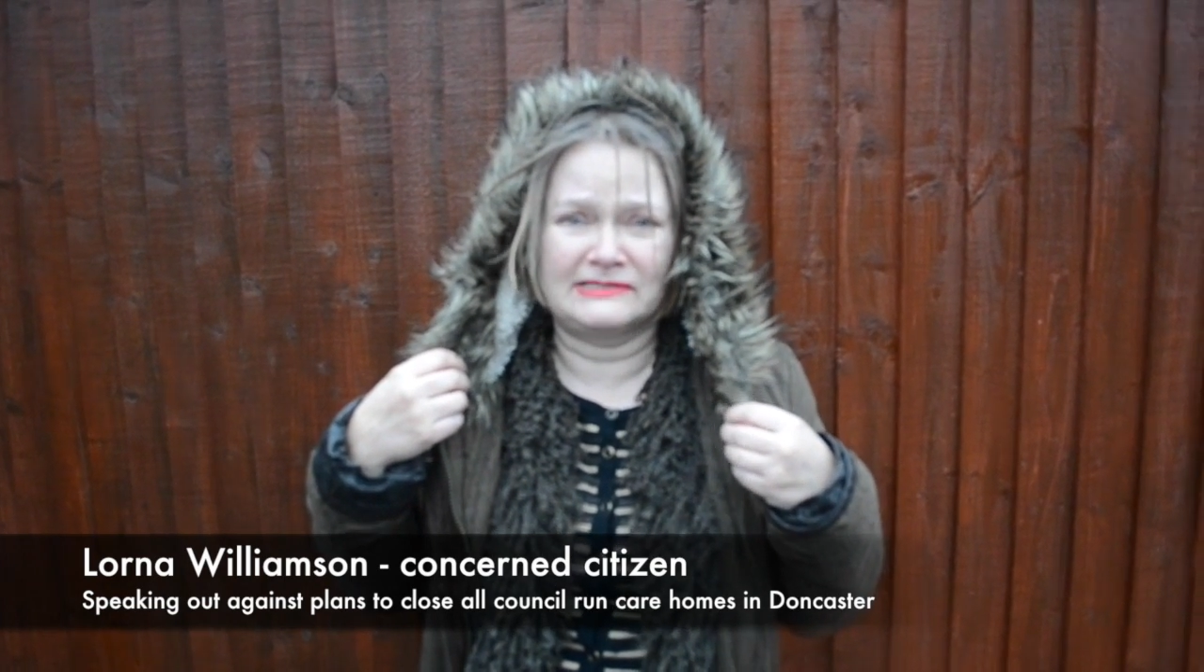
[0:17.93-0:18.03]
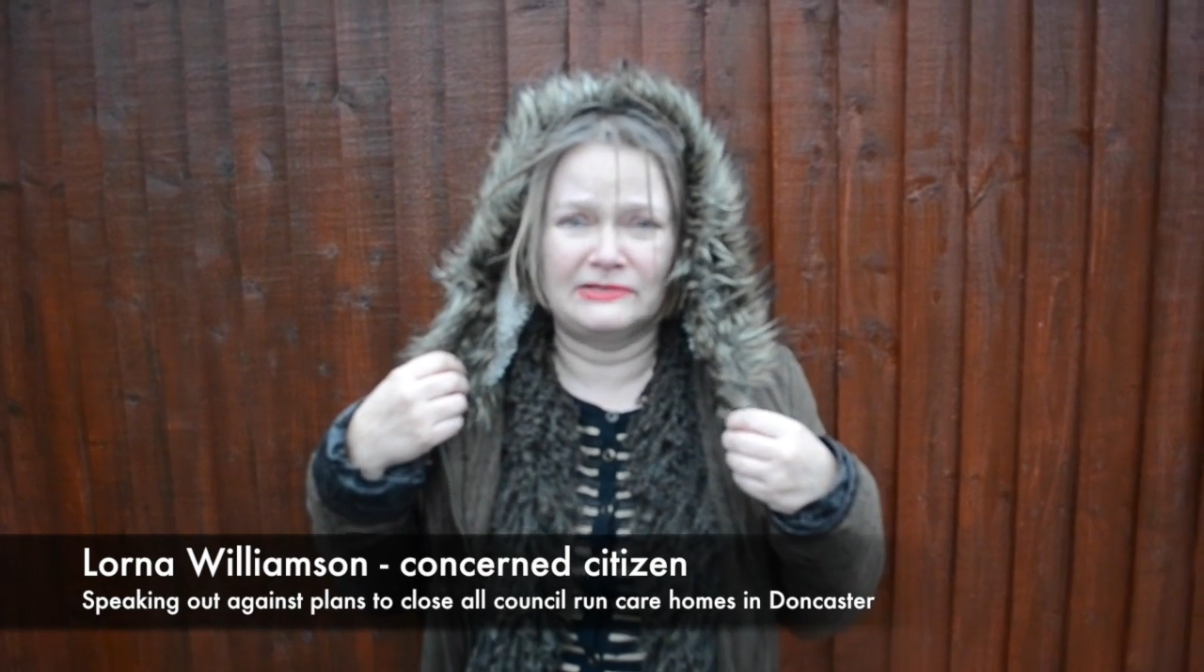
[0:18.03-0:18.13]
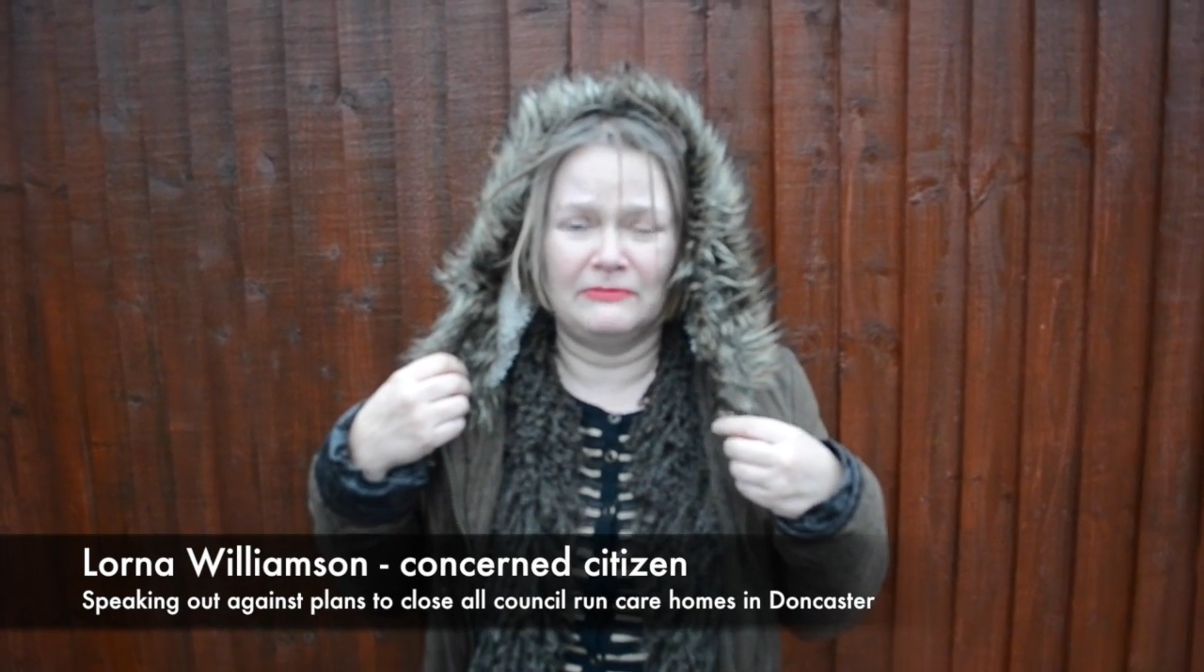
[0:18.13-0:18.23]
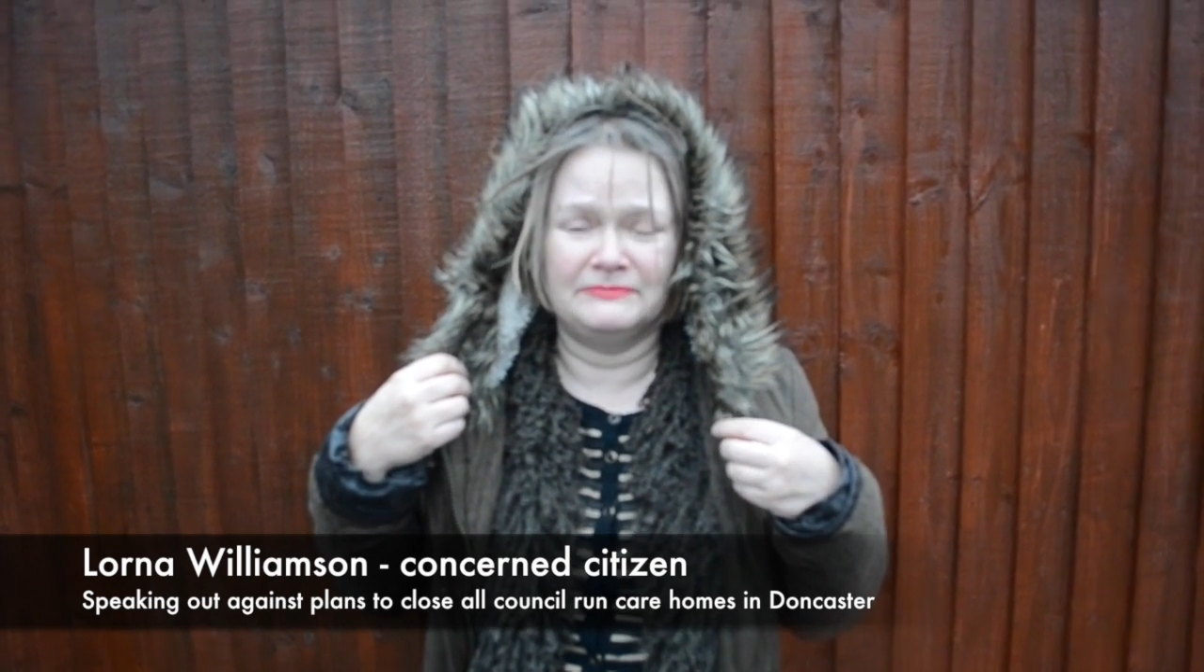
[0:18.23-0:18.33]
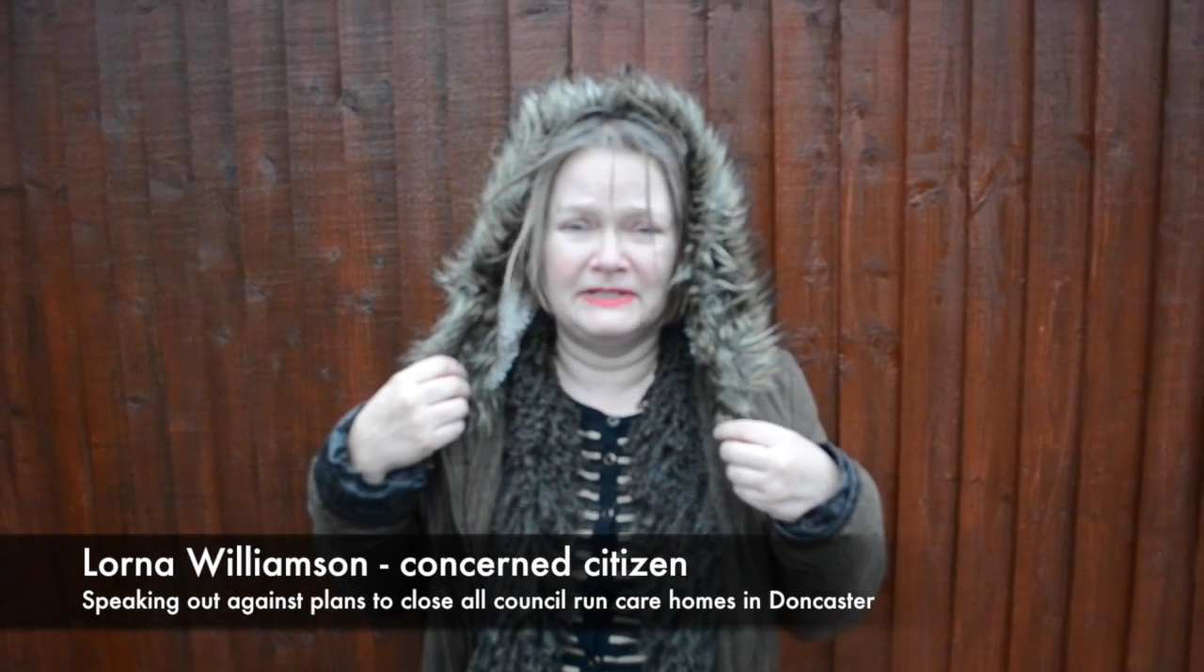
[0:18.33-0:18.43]
and
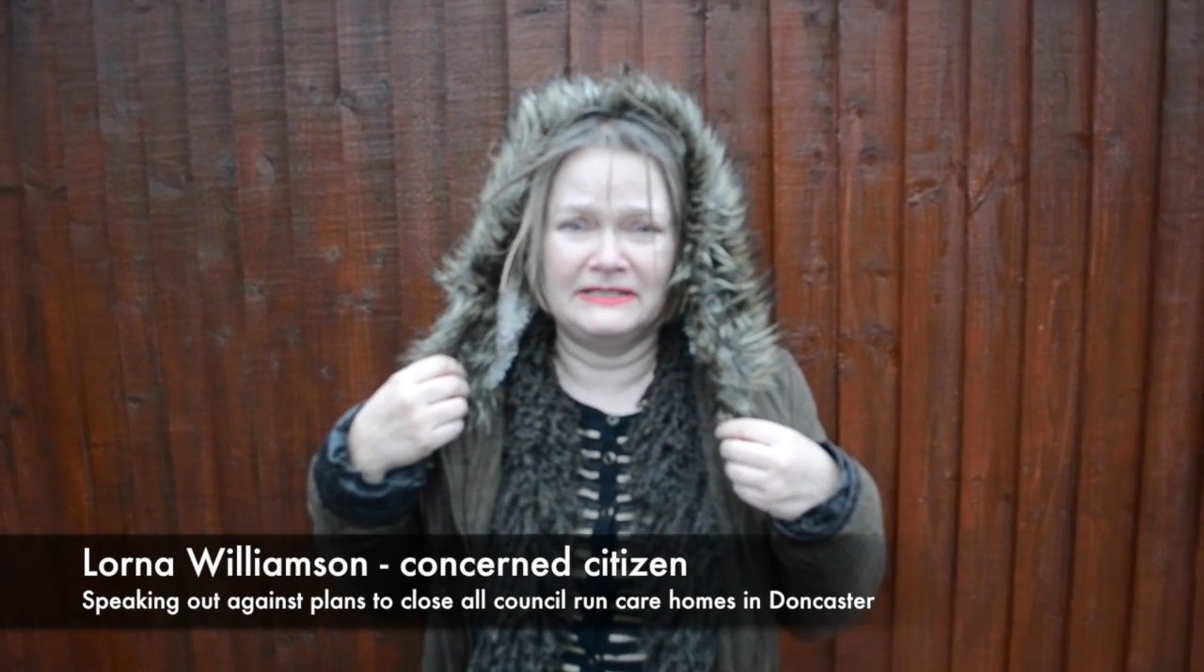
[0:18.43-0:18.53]
stop